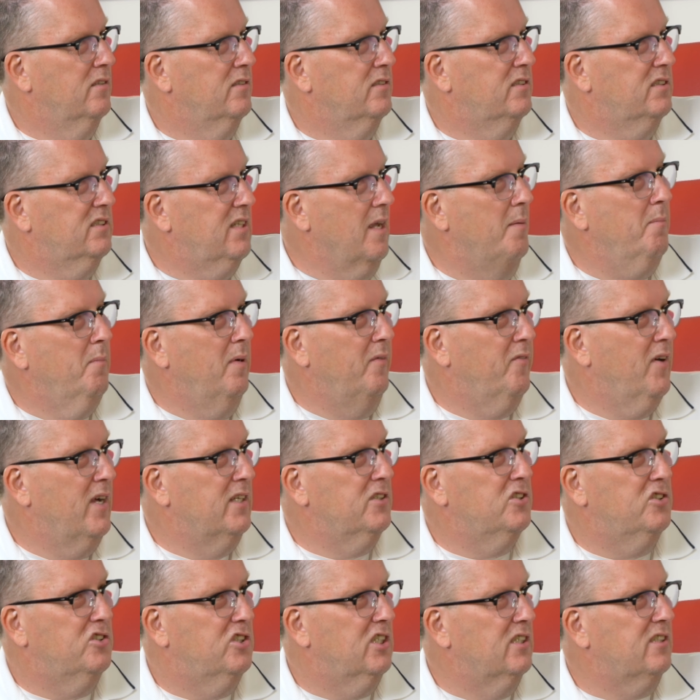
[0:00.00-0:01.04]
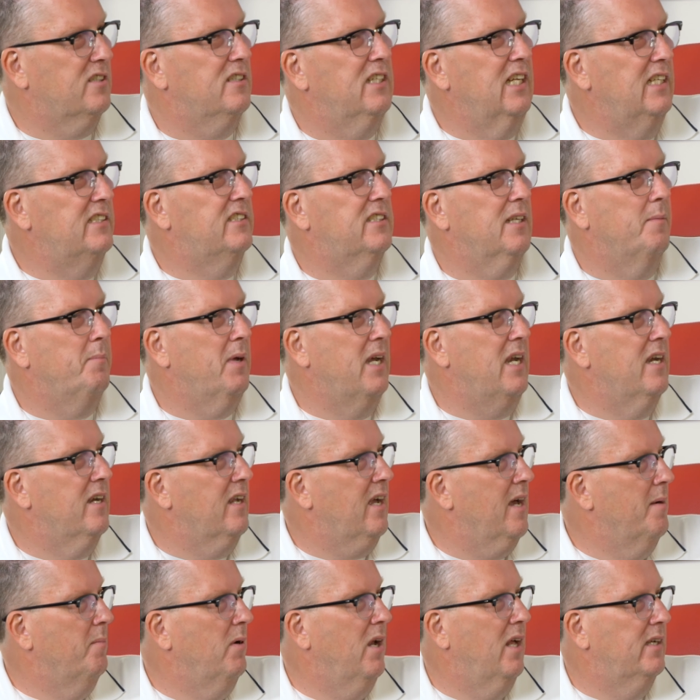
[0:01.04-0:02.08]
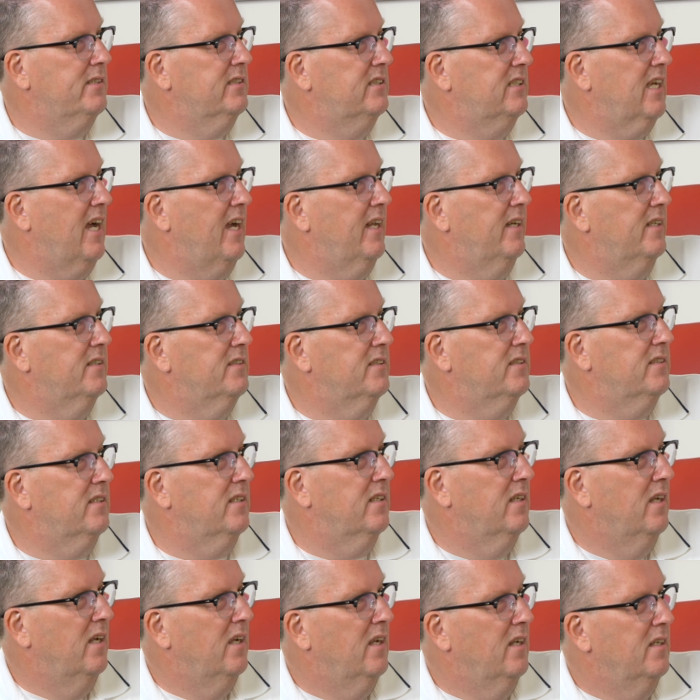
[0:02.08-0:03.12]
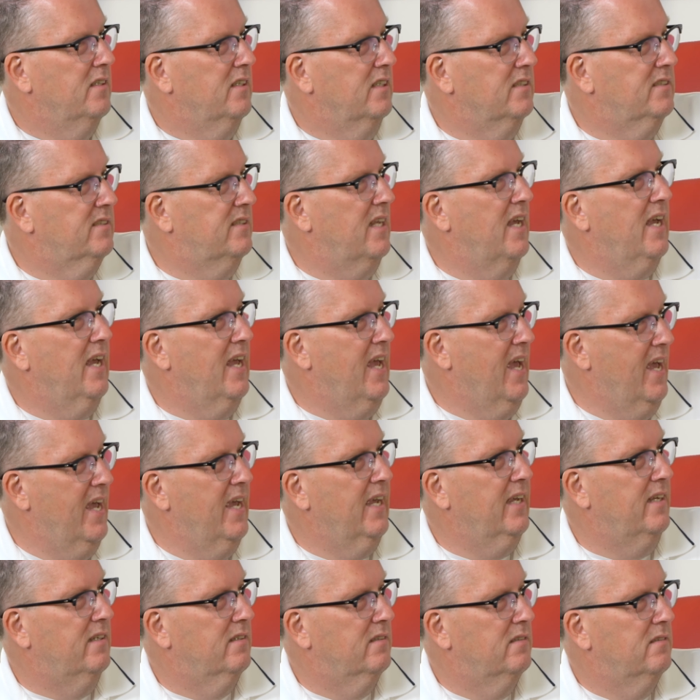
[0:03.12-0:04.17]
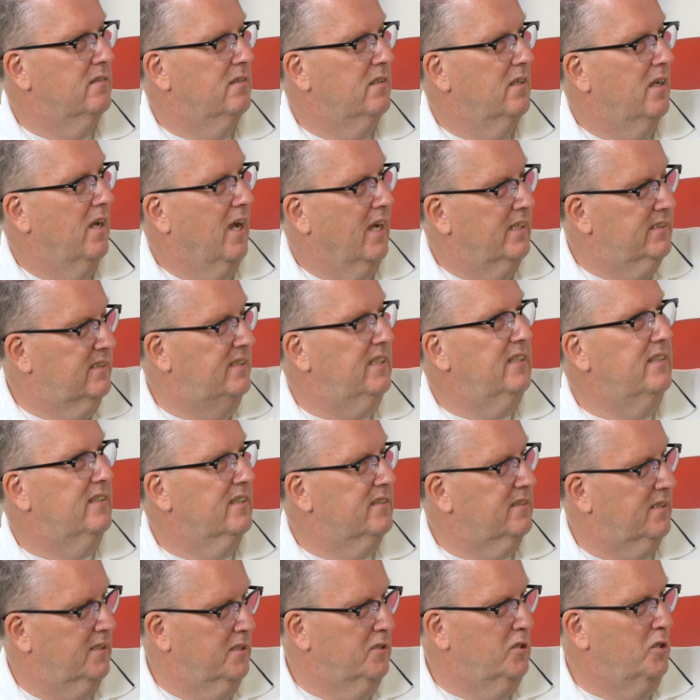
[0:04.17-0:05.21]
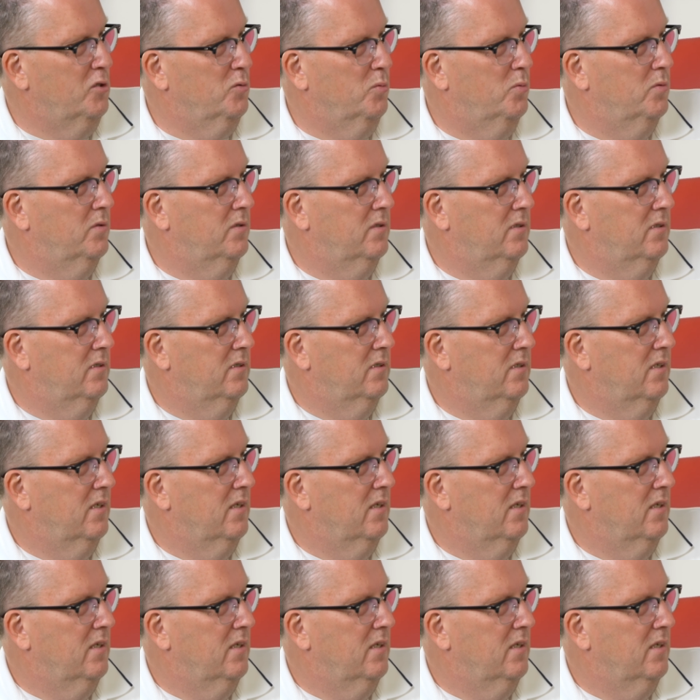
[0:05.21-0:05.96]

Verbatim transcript: Some of us just need somebody to come alongside us to say, hey, I see this in you. Yeah.